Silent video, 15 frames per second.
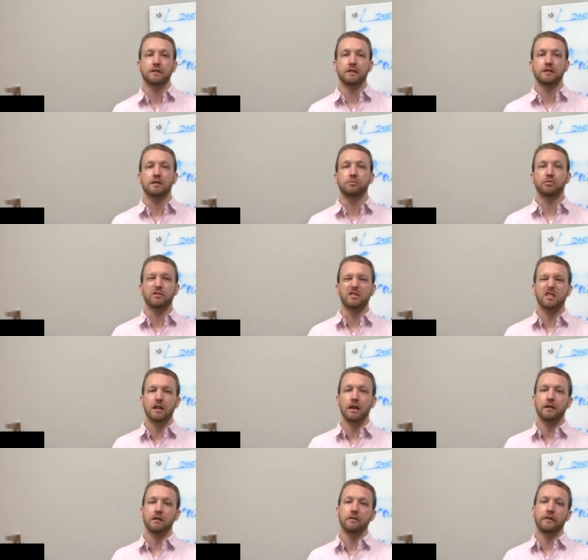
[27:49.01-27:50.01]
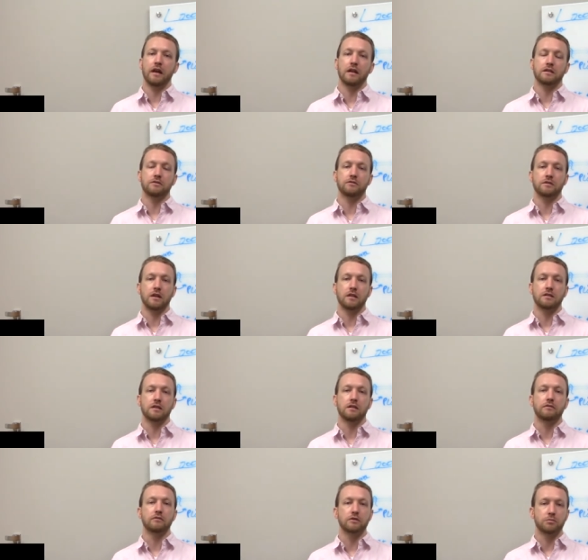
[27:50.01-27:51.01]
It's the percent of astrocytes that
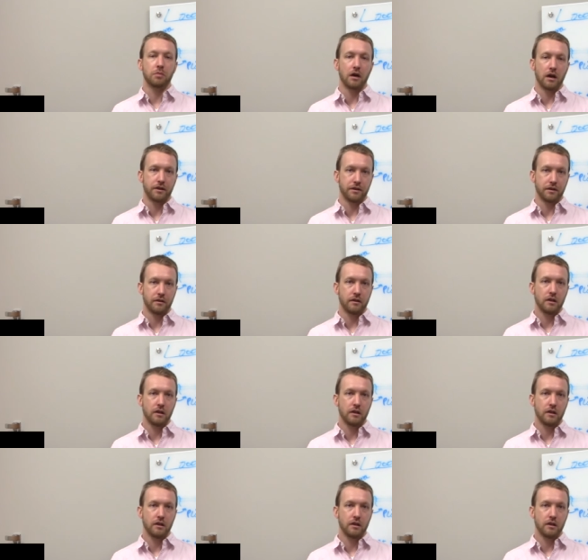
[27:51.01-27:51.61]
have responded.